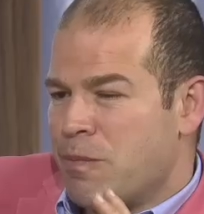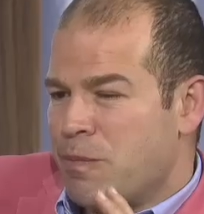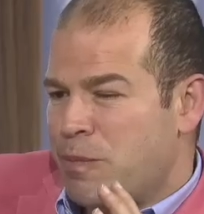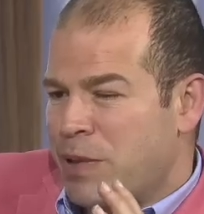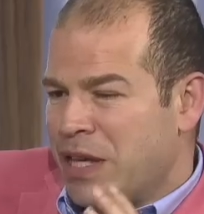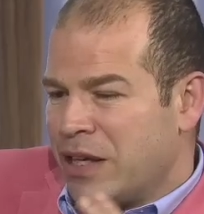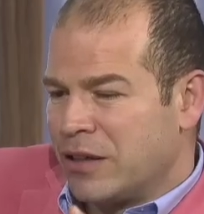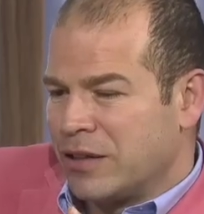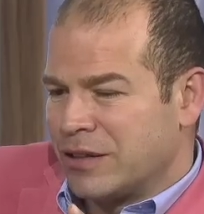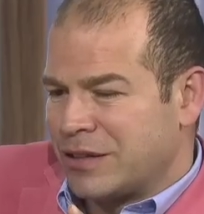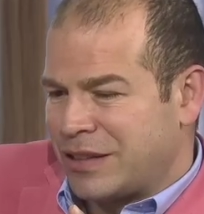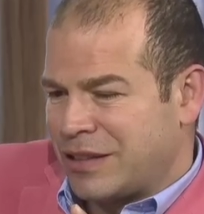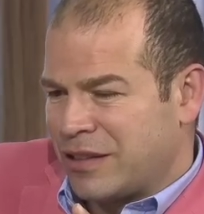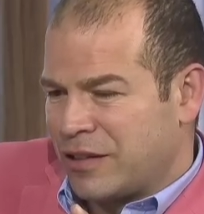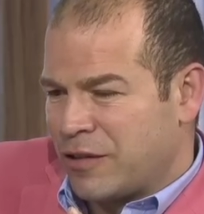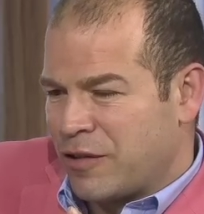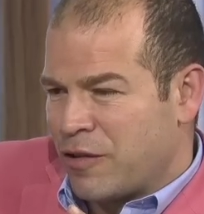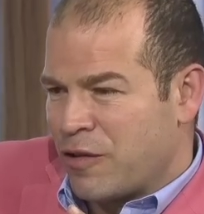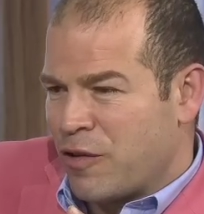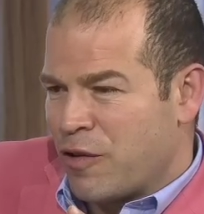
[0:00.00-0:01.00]
built
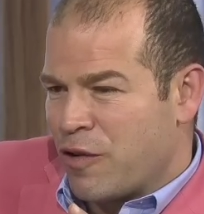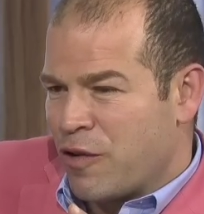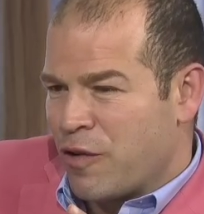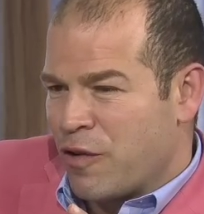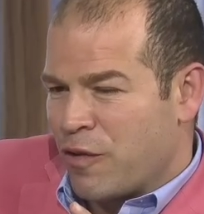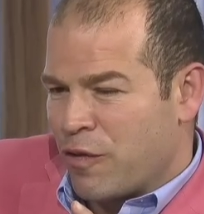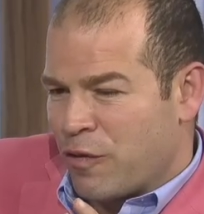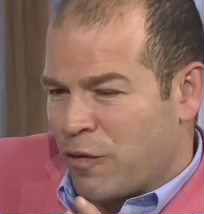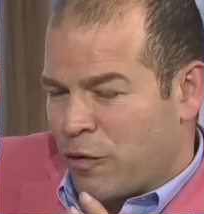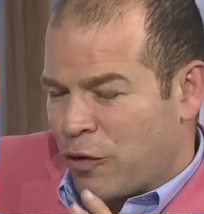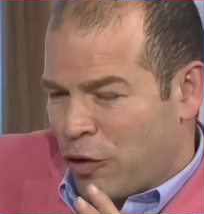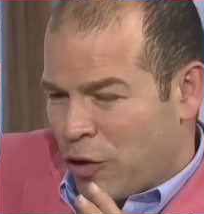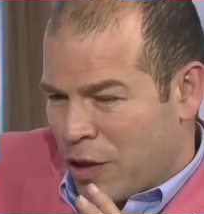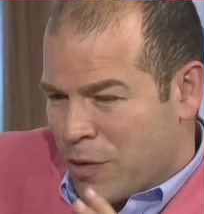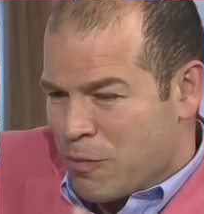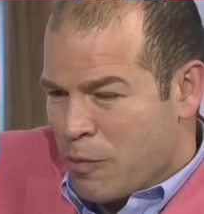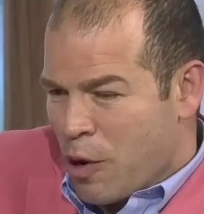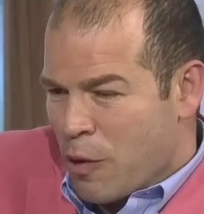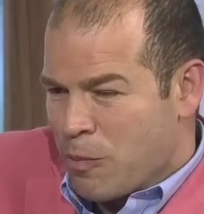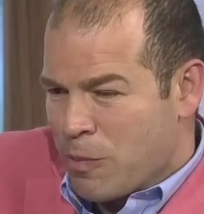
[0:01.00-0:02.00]
for
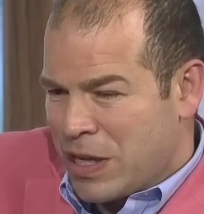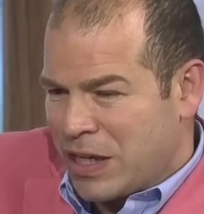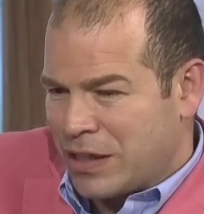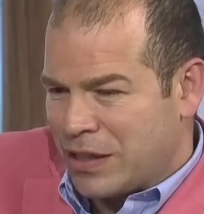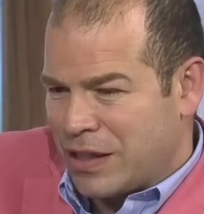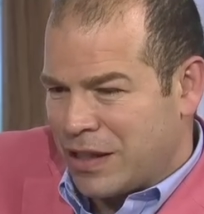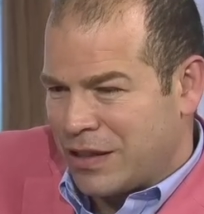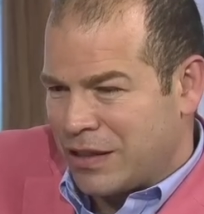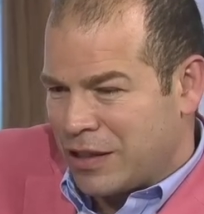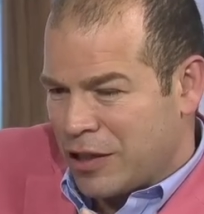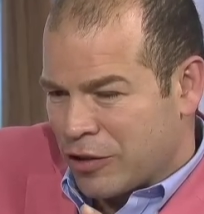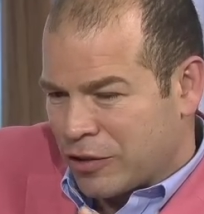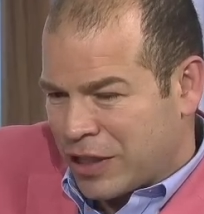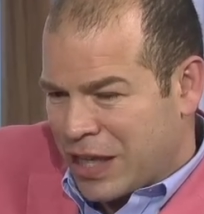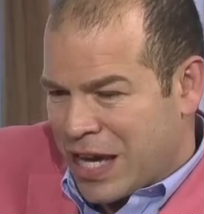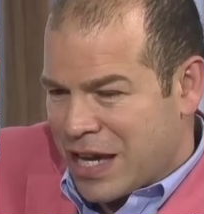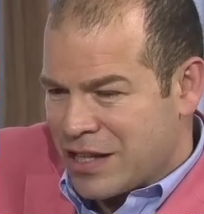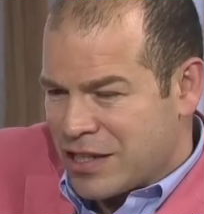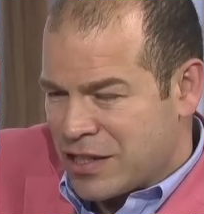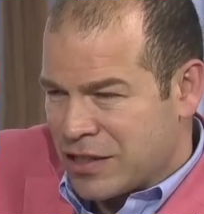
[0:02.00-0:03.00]
the moment, the
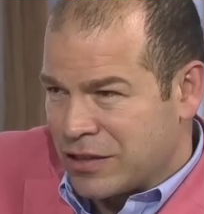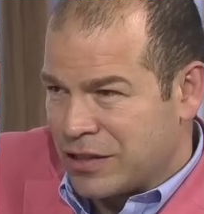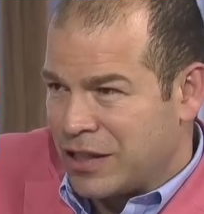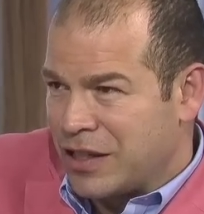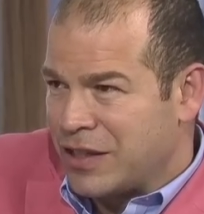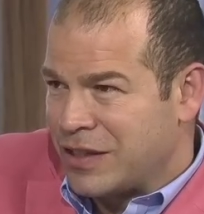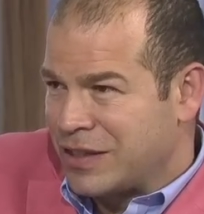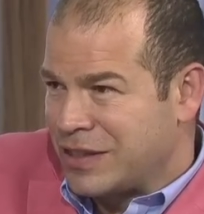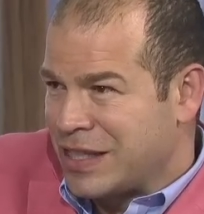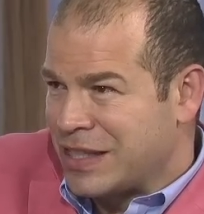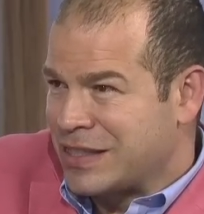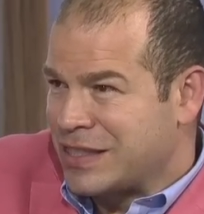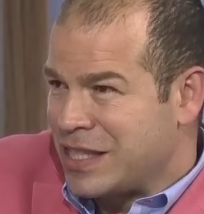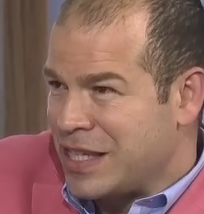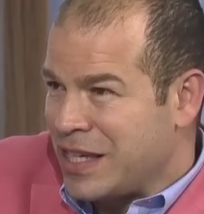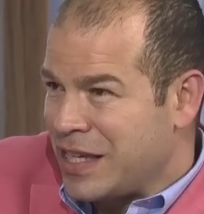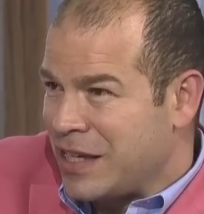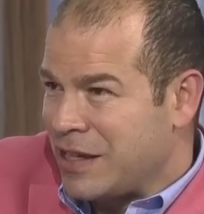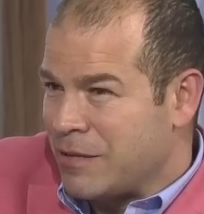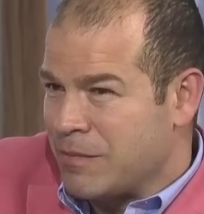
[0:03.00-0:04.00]
occasion, the
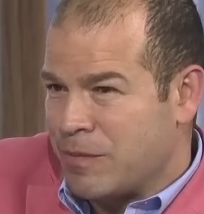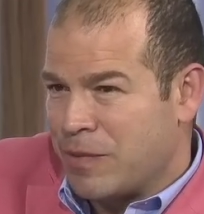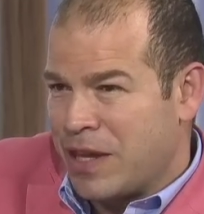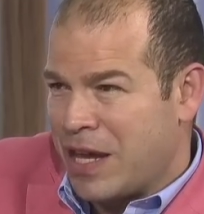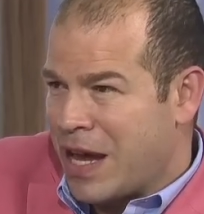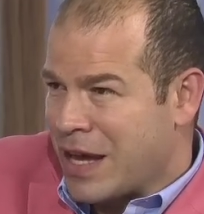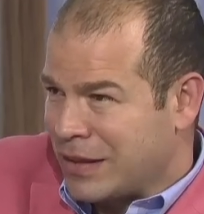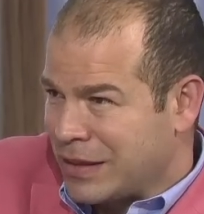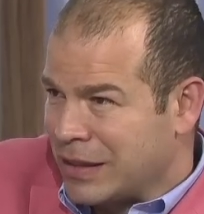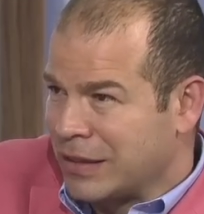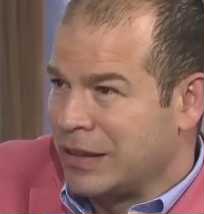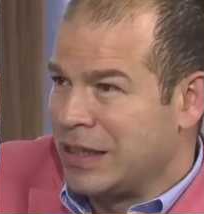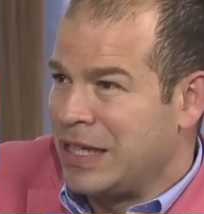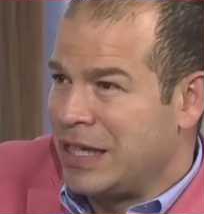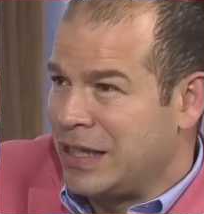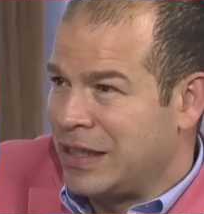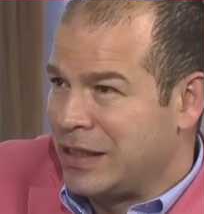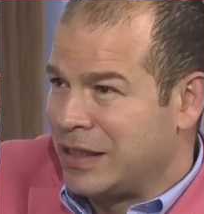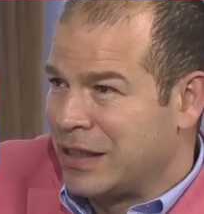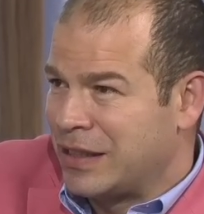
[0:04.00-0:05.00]
team, and the
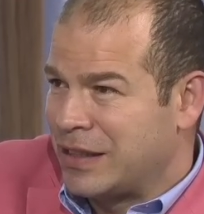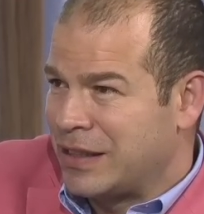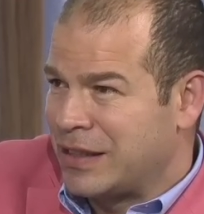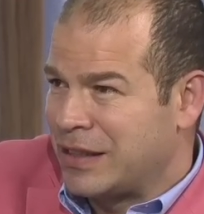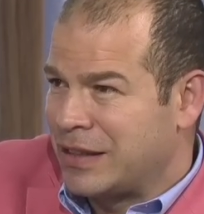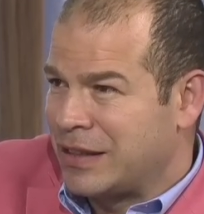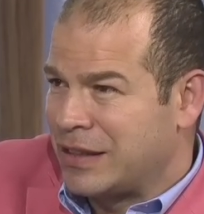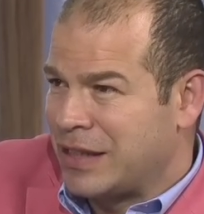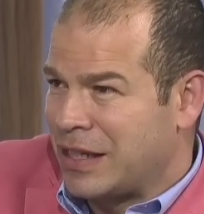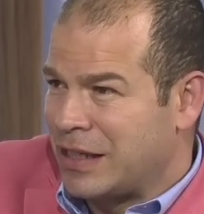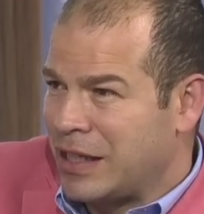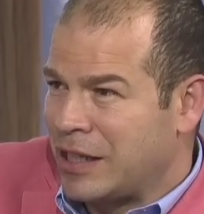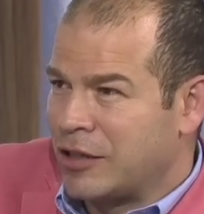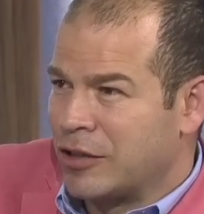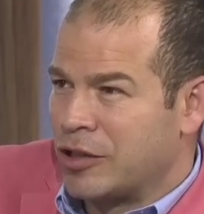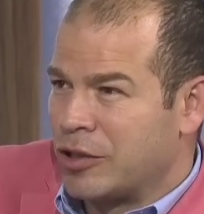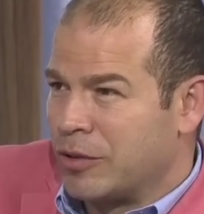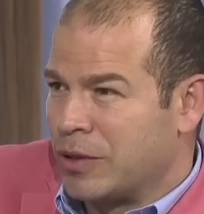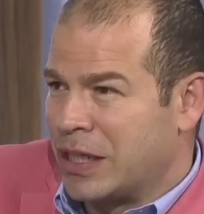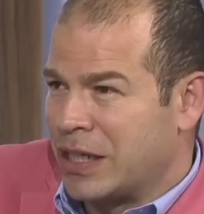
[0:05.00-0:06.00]
league than
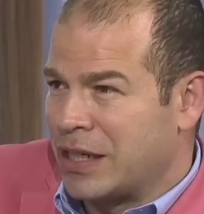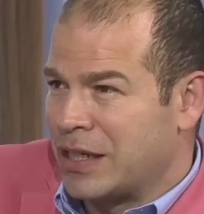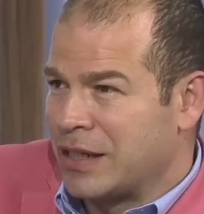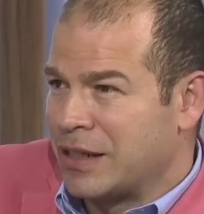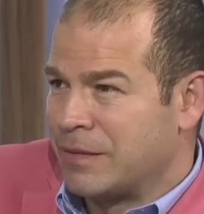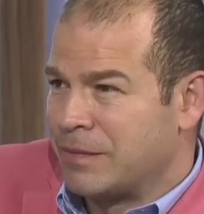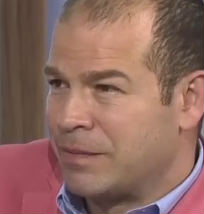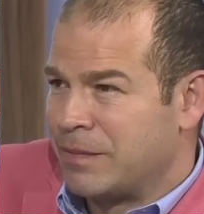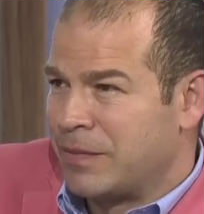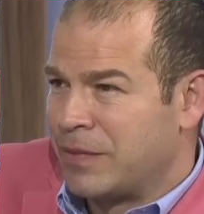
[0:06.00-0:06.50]
Nicolo Barella.